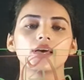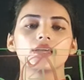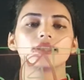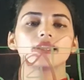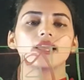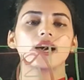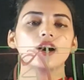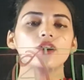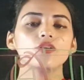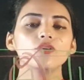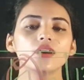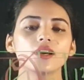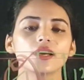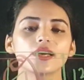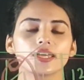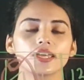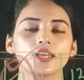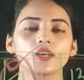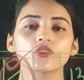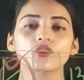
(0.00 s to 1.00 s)
Now
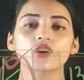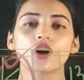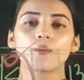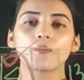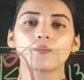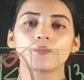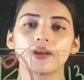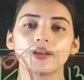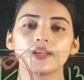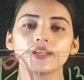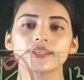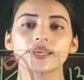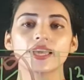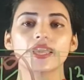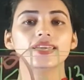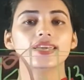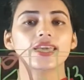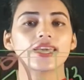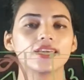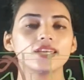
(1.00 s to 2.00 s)
you compare it
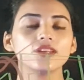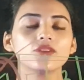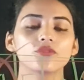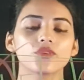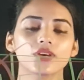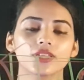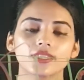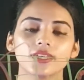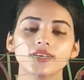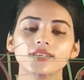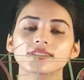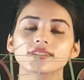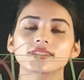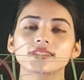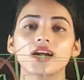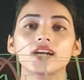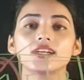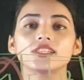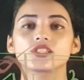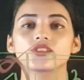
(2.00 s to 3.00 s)
again with the
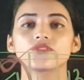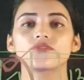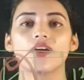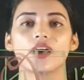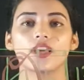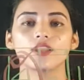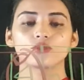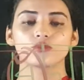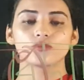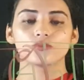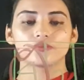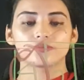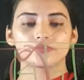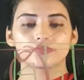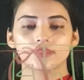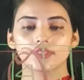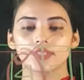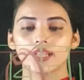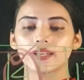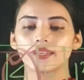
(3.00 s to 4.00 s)
search value,
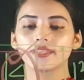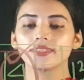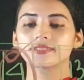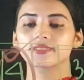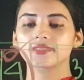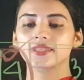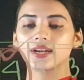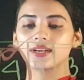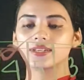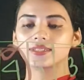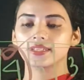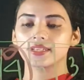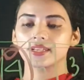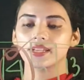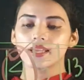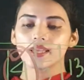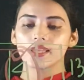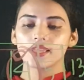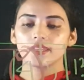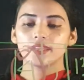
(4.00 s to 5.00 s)
that is 13.
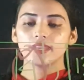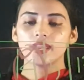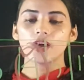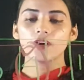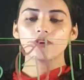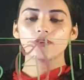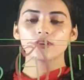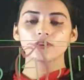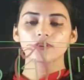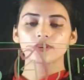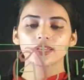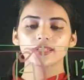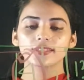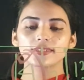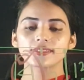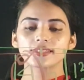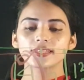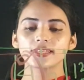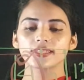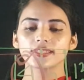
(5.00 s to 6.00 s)
Now you can
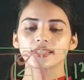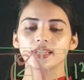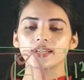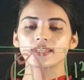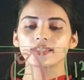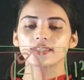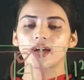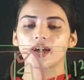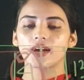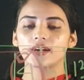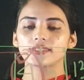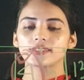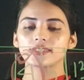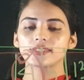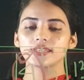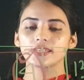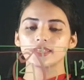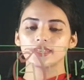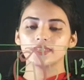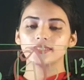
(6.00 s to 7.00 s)
see that
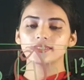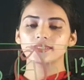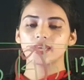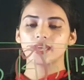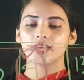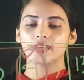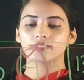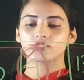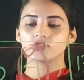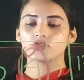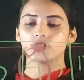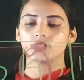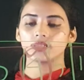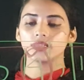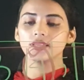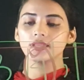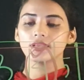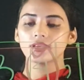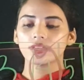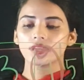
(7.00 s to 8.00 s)
13 is
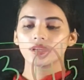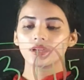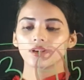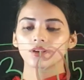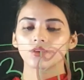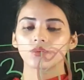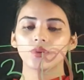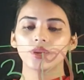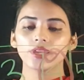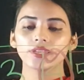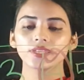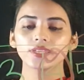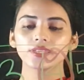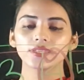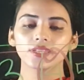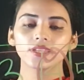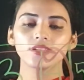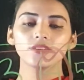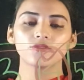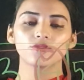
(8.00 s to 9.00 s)
actually greater
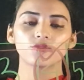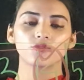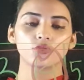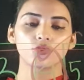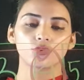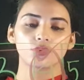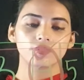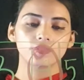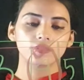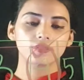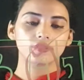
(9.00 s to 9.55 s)
than 4,